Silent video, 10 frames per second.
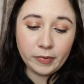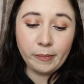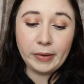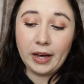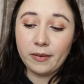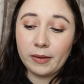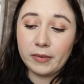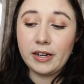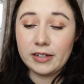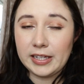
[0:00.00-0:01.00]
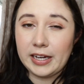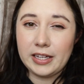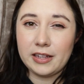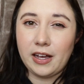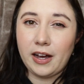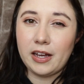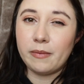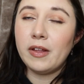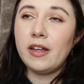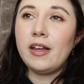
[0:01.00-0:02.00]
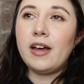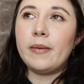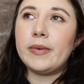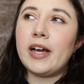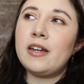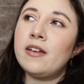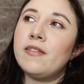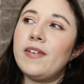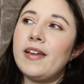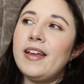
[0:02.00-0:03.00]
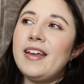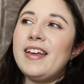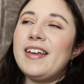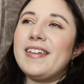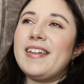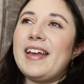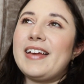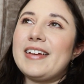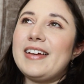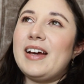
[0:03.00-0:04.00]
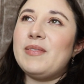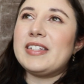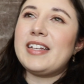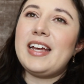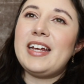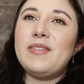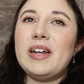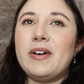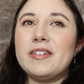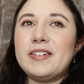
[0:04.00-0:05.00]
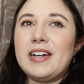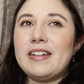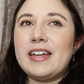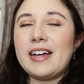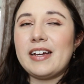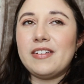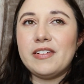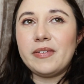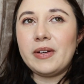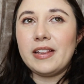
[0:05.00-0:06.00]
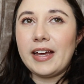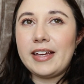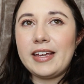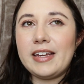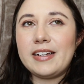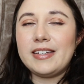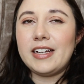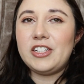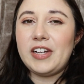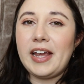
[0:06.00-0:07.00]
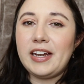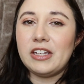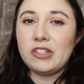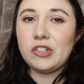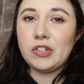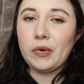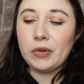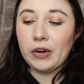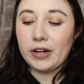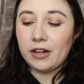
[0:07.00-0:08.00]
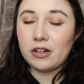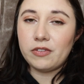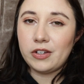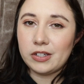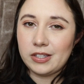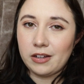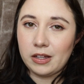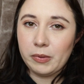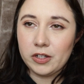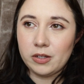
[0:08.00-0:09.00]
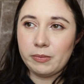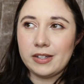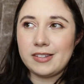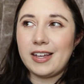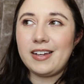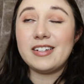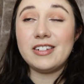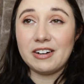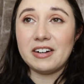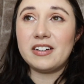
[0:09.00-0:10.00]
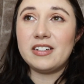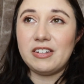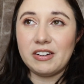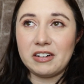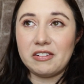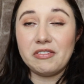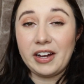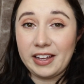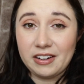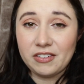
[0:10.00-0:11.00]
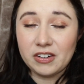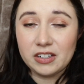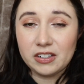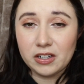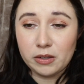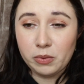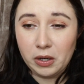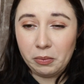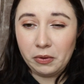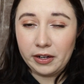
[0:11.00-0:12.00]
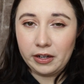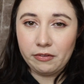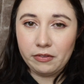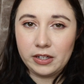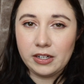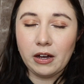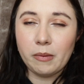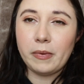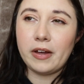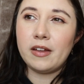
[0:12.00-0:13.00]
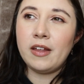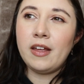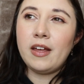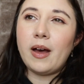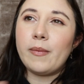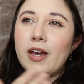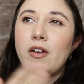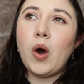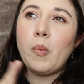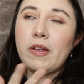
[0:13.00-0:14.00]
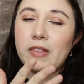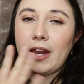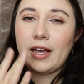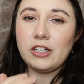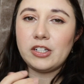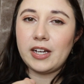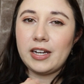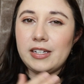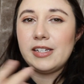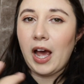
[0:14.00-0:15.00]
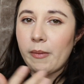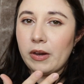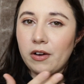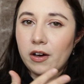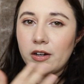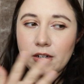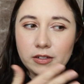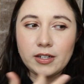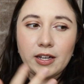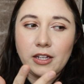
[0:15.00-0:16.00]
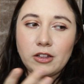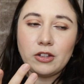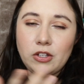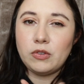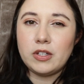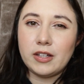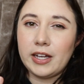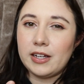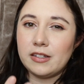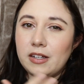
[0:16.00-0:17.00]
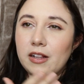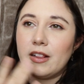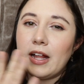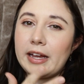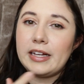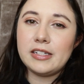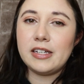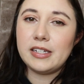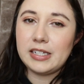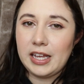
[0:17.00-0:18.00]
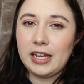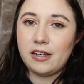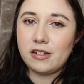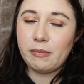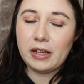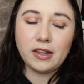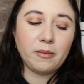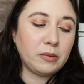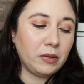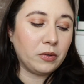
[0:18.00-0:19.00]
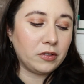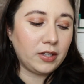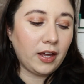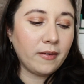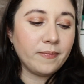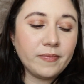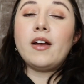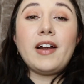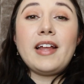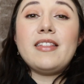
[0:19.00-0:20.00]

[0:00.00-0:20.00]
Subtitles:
But yeah, I'm kind of excited to get that item. I'm kind of like, I'm excited, but I'm also kind of like, I don't know if I'm going to like it because that shade is so dark. I don't know if you could tell in the picture, but it's like a dark, dark red or a dark purple. I can't really tell, but I'm kind of hoping that I can just kind of dab it on and just kind of use it like as a light tint to my lips, but we'll see. Alright,